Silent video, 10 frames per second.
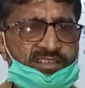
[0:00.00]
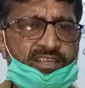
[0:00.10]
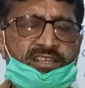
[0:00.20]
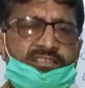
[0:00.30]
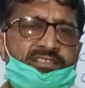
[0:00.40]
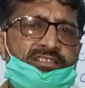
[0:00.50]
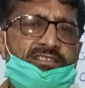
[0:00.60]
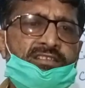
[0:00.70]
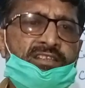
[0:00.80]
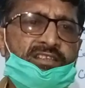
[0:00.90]
and
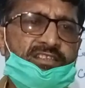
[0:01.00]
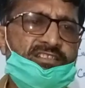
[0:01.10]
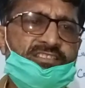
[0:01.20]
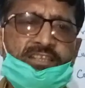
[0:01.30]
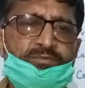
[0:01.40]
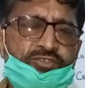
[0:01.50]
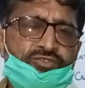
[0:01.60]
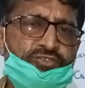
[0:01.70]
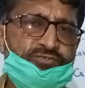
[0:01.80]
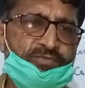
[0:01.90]
it can be
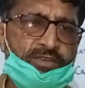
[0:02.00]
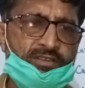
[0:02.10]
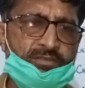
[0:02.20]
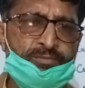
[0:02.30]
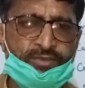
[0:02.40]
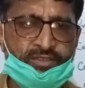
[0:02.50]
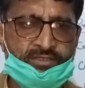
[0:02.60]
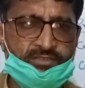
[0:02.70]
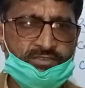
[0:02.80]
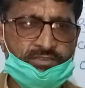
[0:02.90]
used for
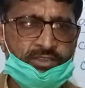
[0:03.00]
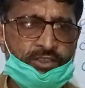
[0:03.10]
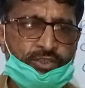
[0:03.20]
brother.